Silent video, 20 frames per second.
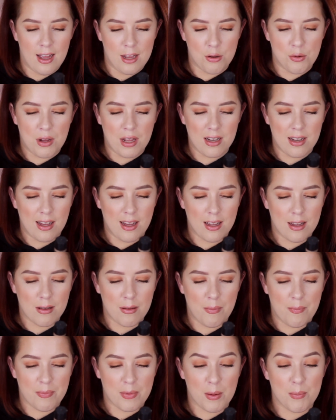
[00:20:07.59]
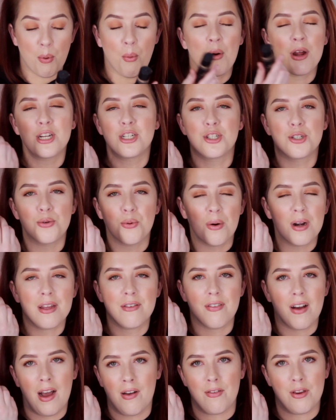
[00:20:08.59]
You get like
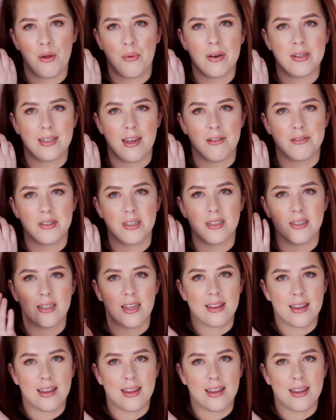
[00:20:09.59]
0.25 US ounces.